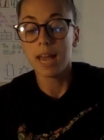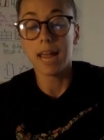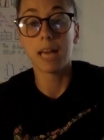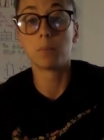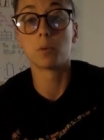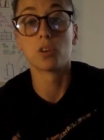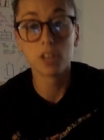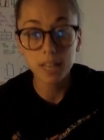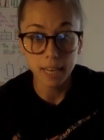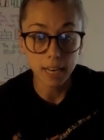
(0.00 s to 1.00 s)
Anne
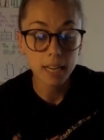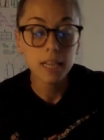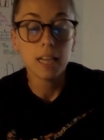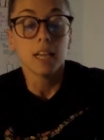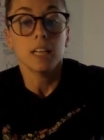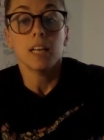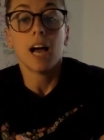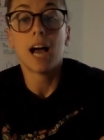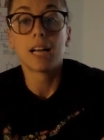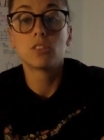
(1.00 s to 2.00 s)
Marie
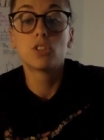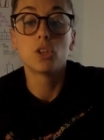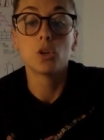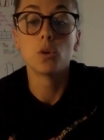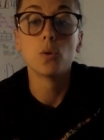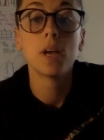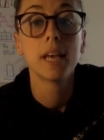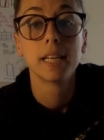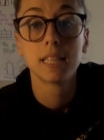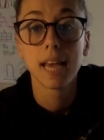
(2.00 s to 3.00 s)
had to
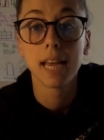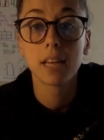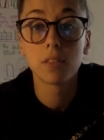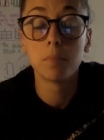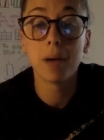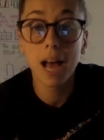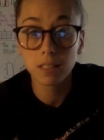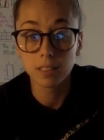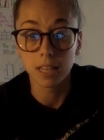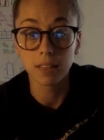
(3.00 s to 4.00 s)
take the
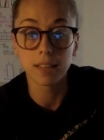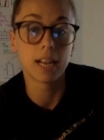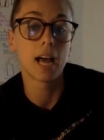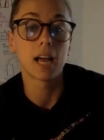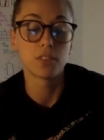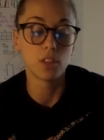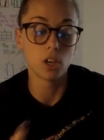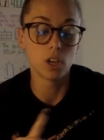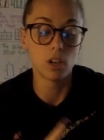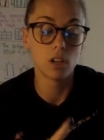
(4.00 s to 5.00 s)
basket that had
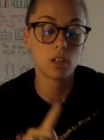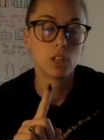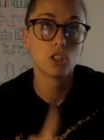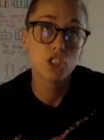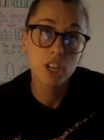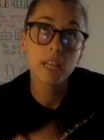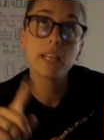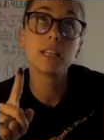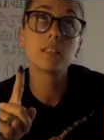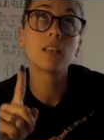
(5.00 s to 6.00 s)
the
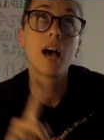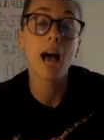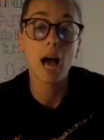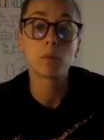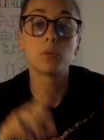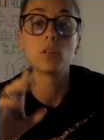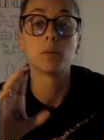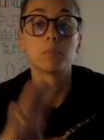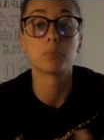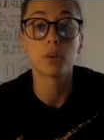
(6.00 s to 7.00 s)
cheese, apple,
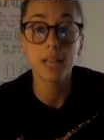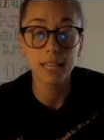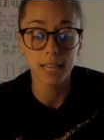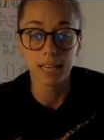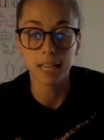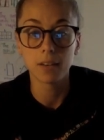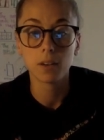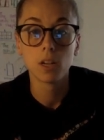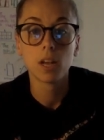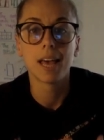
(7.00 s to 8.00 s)
and bread in it
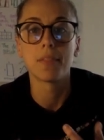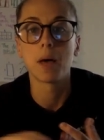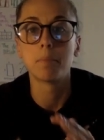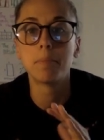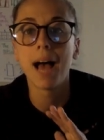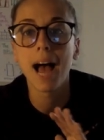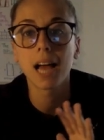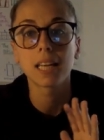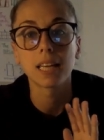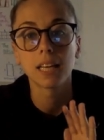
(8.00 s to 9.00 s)
and that
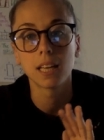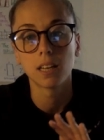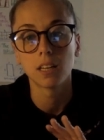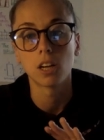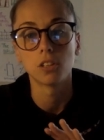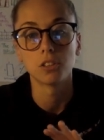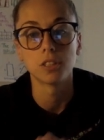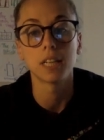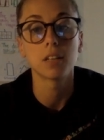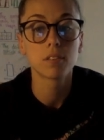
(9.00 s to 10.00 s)
packet hidden
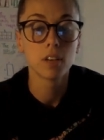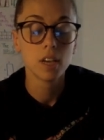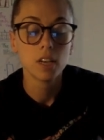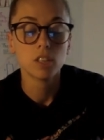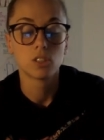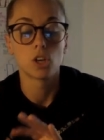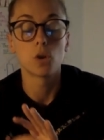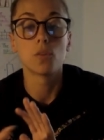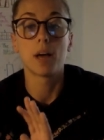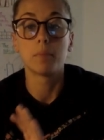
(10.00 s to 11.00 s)
underneath.
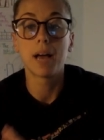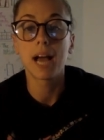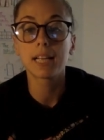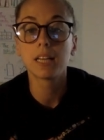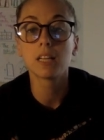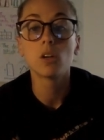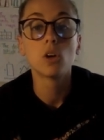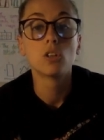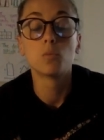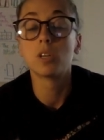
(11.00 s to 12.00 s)
So that packet
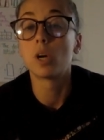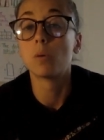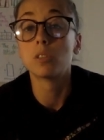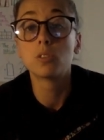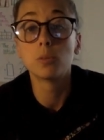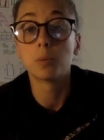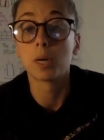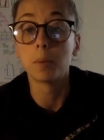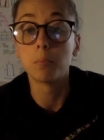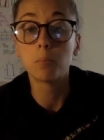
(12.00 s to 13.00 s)
we know is super
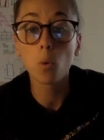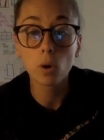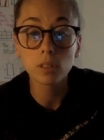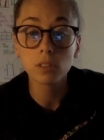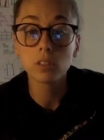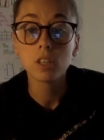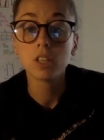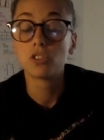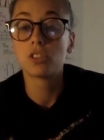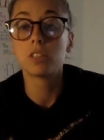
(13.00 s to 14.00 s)
important.
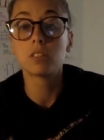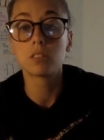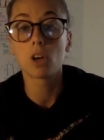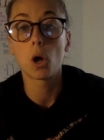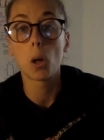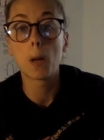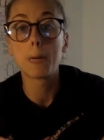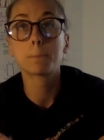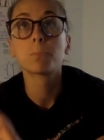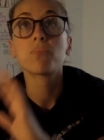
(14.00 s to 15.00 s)
She saw